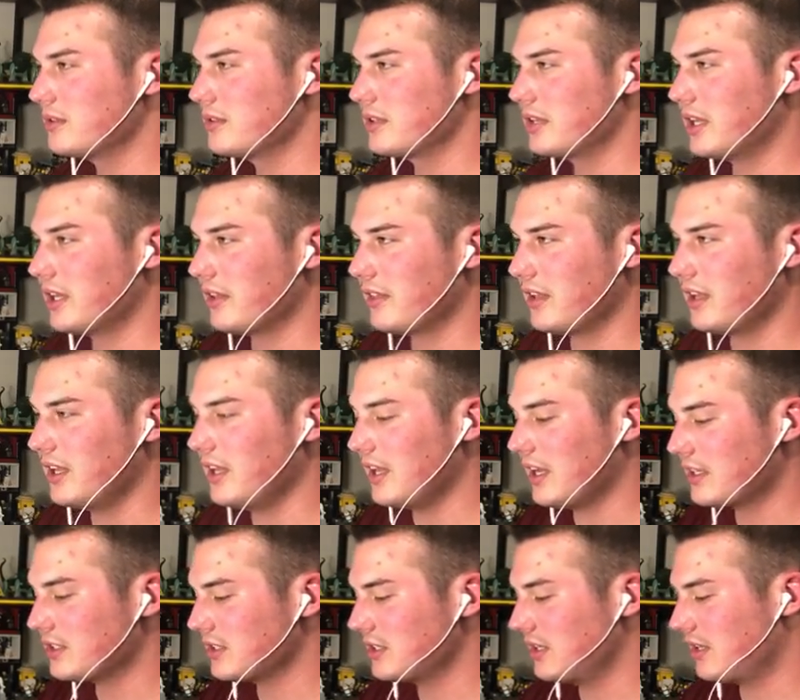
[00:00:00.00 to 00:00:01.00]
And I think he
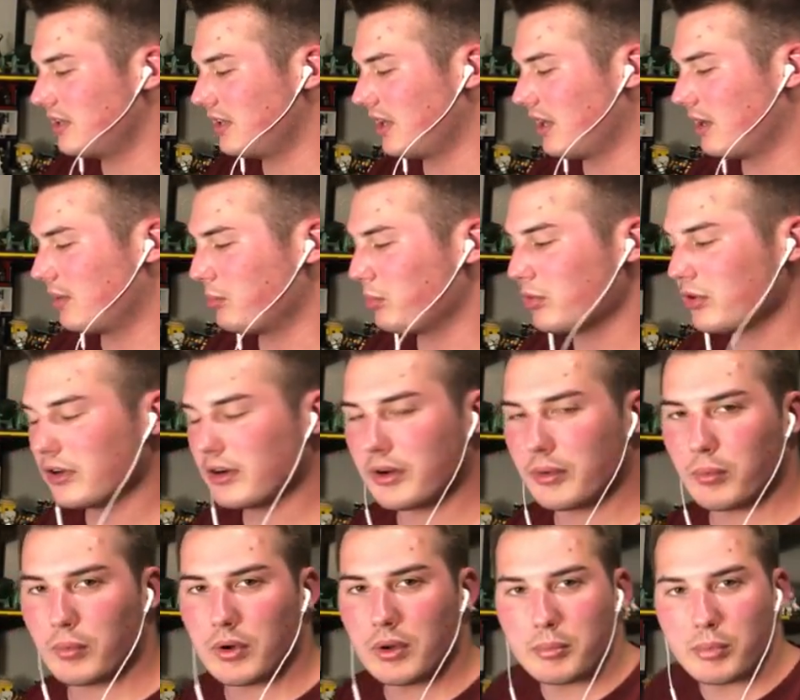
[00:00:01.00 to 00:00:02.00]
actually did the Emperor at
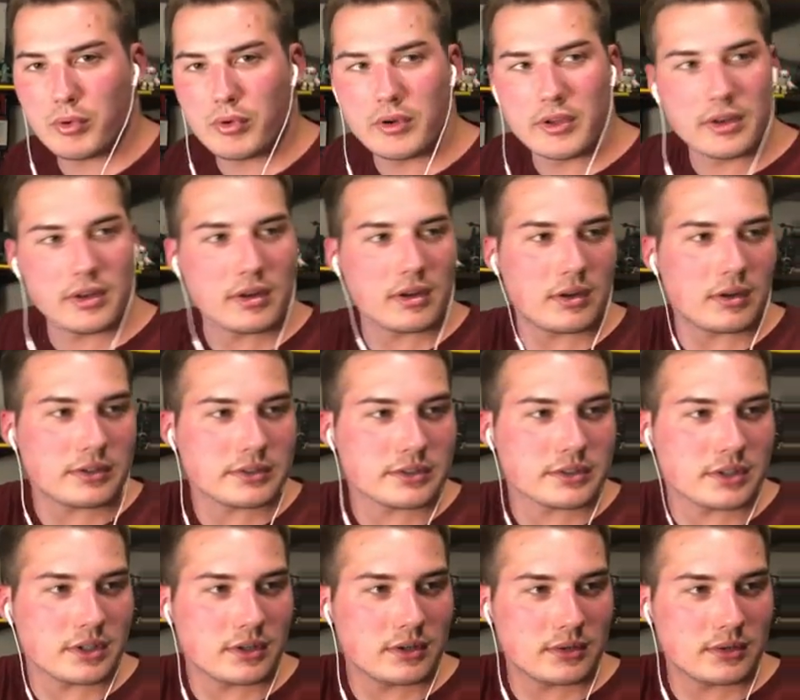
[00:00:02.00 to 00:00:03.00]
one point also.